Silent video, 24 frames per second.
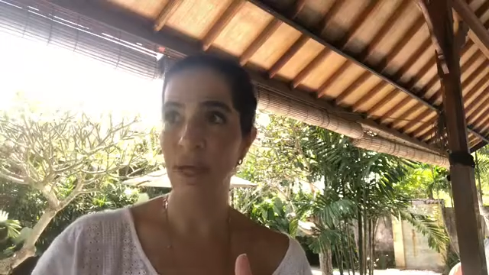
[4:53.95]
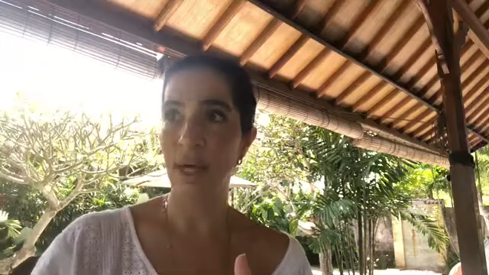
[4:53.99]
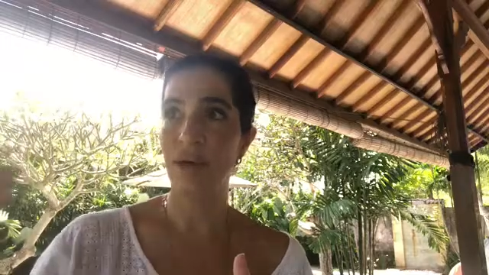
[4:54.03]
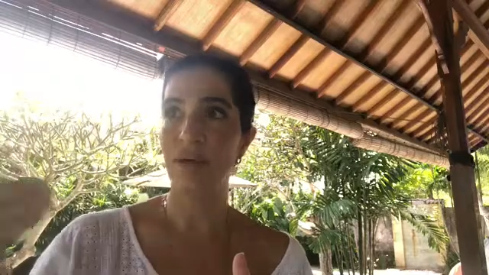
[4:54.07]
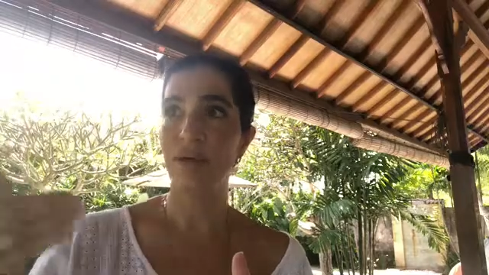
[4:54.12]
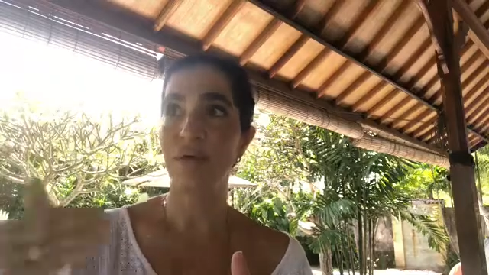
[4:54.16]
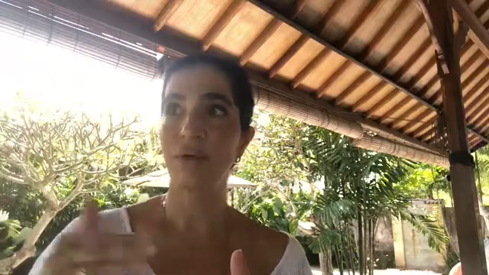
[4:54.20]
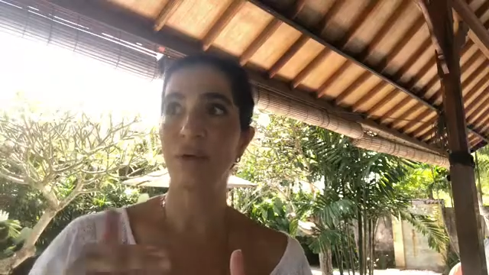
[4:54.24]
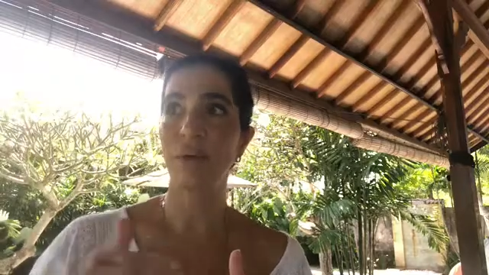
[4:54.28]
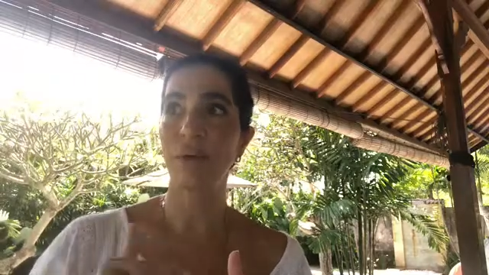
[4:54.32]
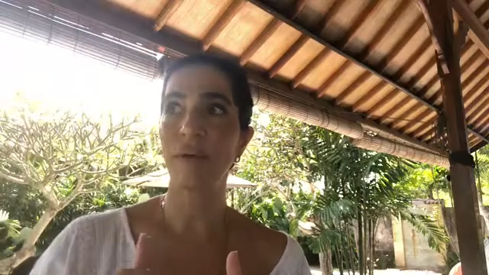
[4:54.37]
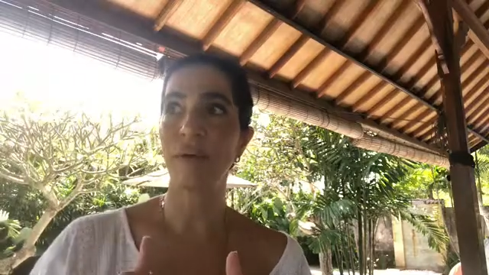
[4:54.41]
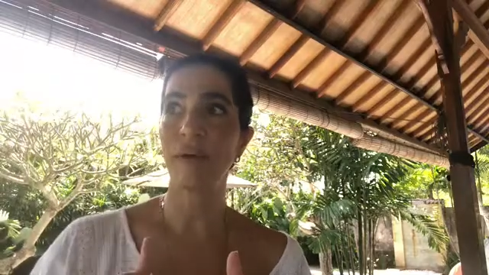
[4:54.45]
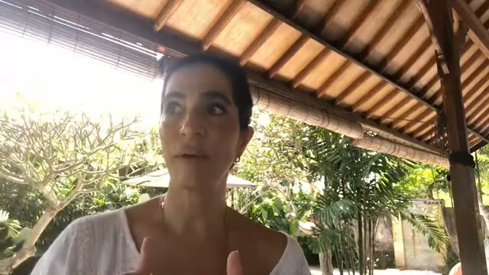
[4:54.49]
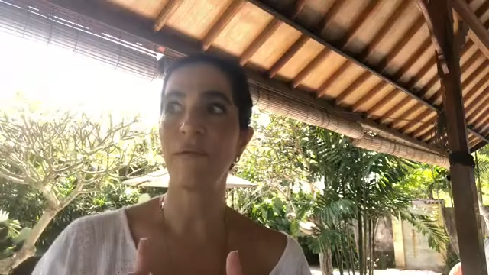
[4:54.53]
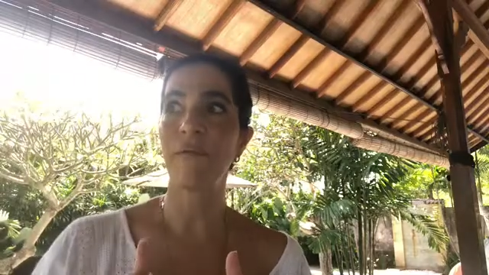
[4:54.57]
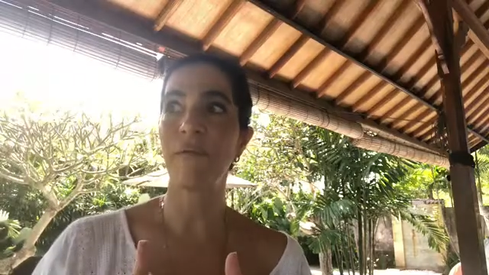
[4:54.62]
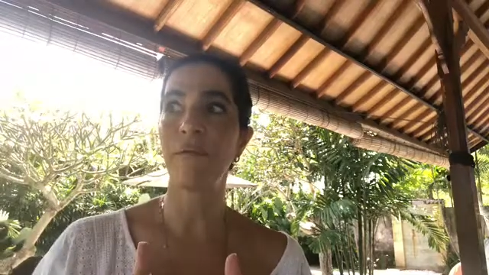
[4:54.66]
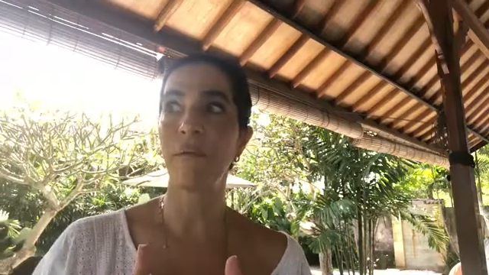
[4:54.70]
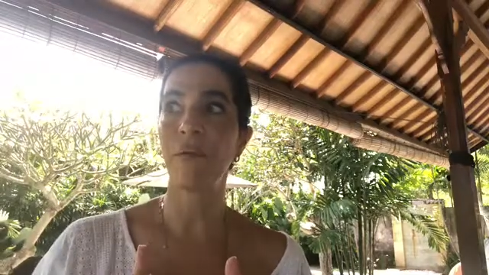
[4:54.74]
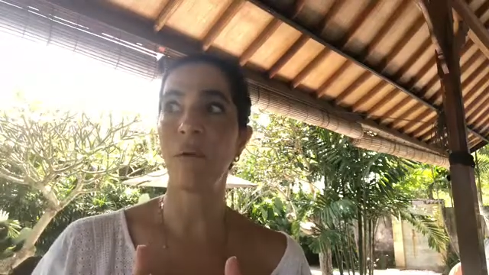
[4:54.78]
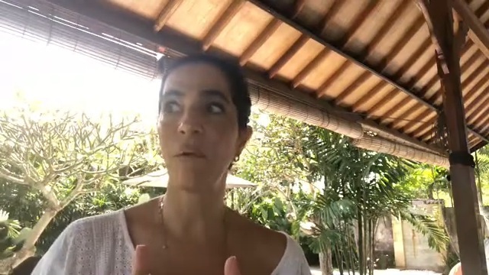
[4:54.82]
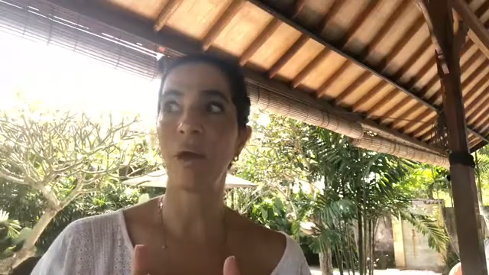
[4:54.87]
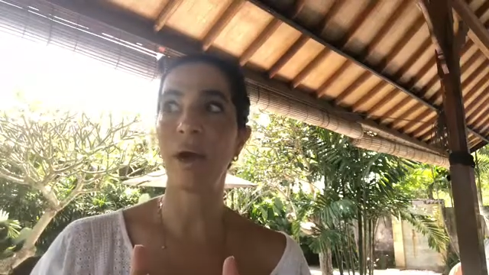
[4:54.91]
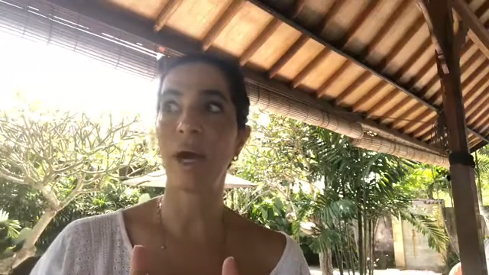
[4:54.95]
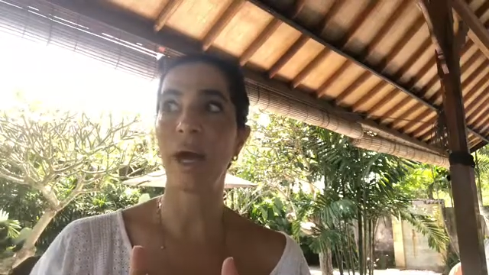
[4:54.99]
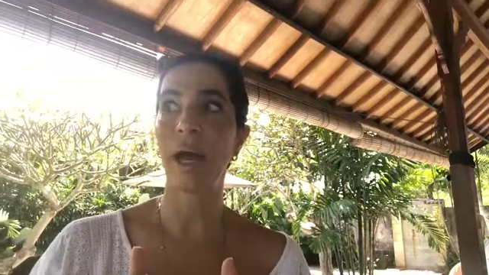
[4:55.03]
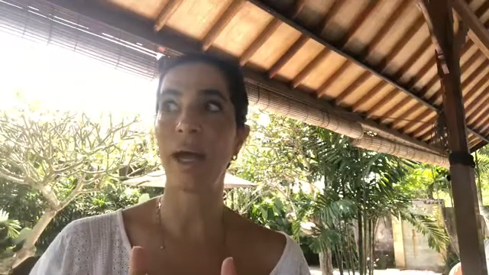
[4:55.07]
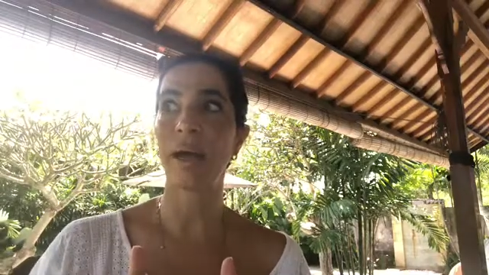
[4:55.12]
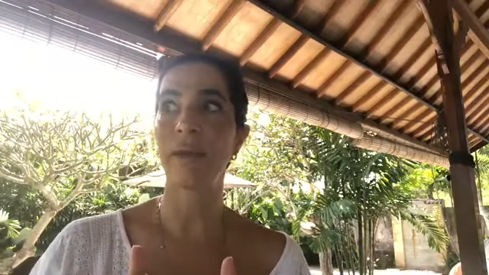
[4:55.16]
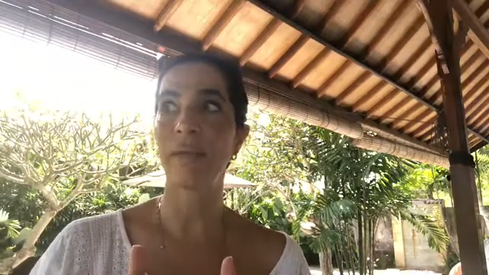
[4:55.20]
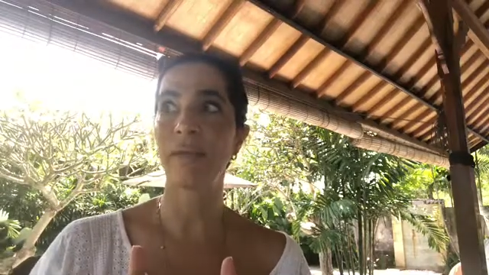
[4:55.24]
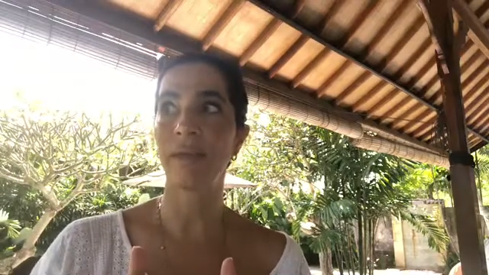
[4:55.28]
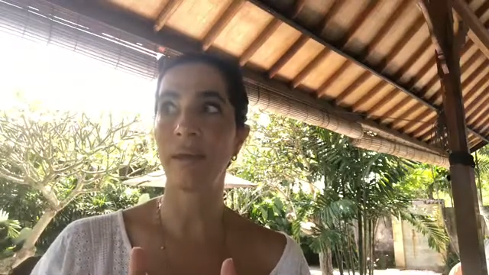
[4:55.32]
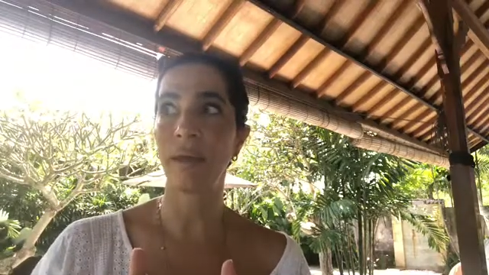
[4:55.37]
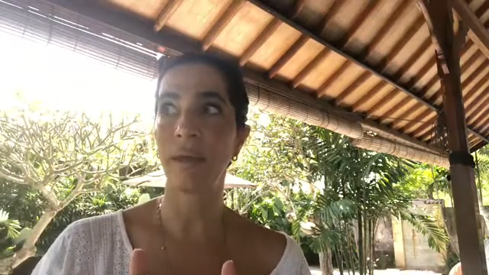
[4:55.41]
So therefore,
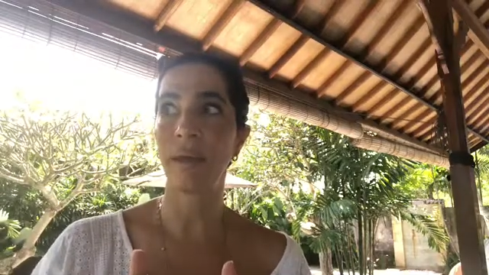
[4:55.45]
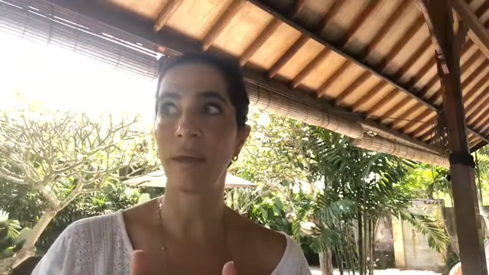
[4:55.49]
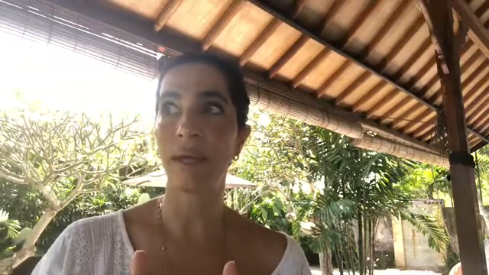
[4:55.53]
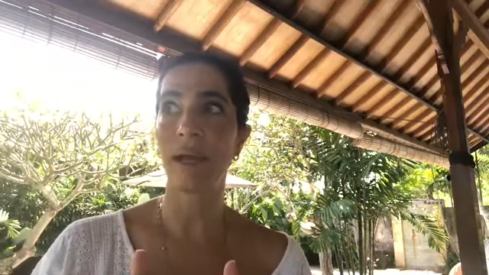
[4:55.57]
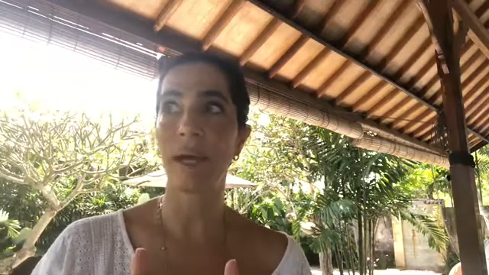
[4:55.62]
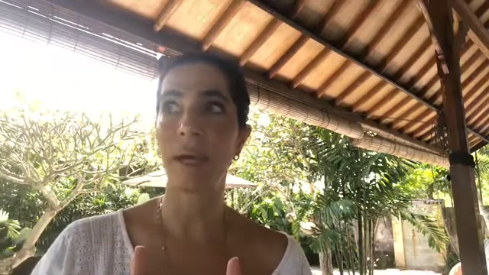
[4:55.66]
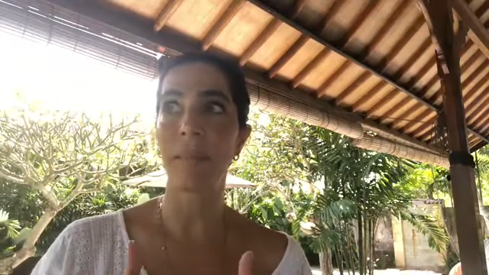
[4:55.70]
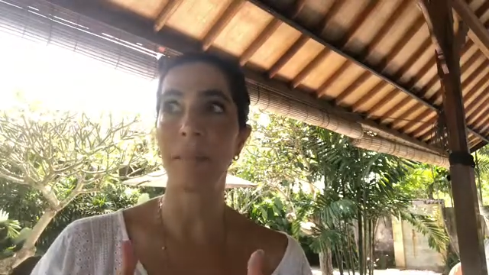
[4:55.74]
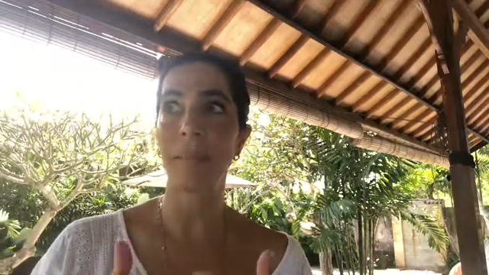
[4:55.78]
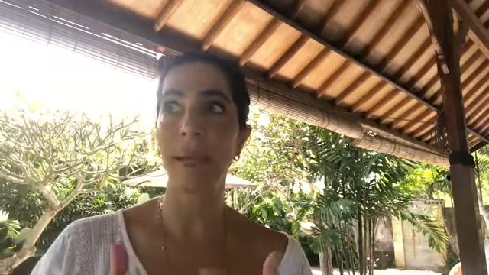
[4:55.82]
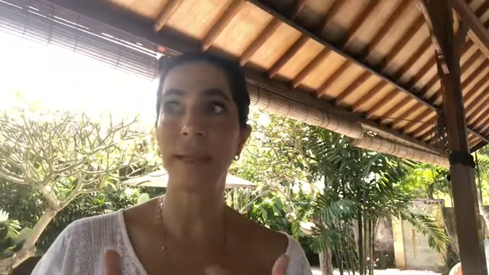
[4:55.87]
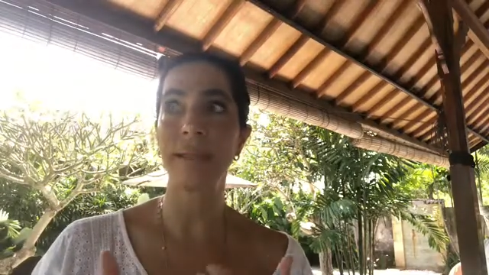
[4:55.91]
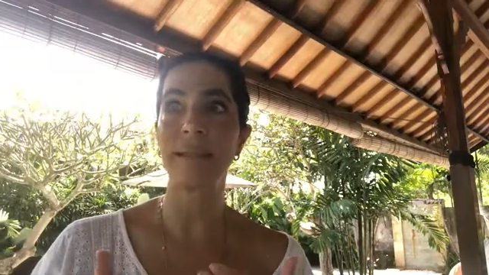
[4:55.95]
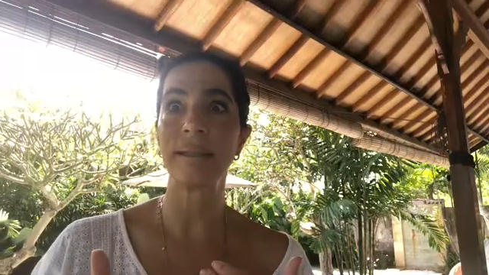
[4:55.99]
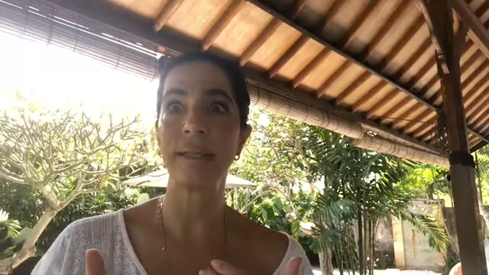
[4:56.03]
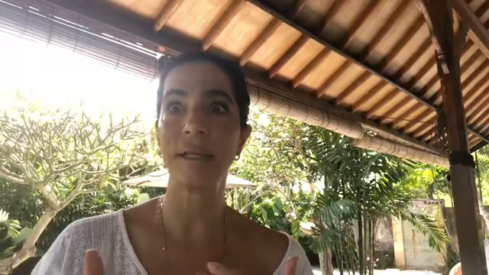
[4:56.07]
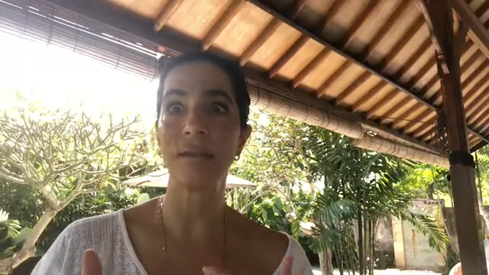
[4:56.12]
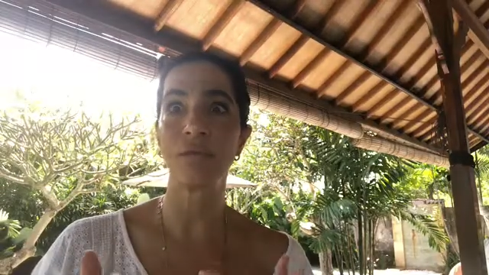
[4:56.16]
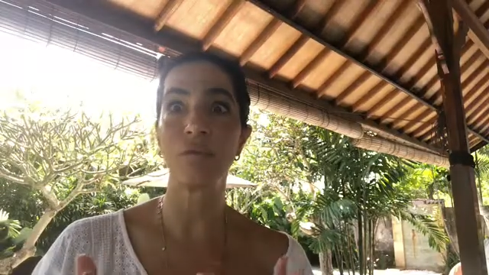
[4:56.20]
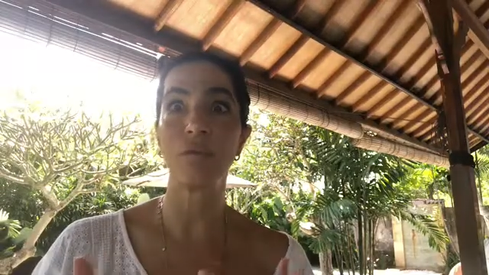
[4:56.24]
I think I might need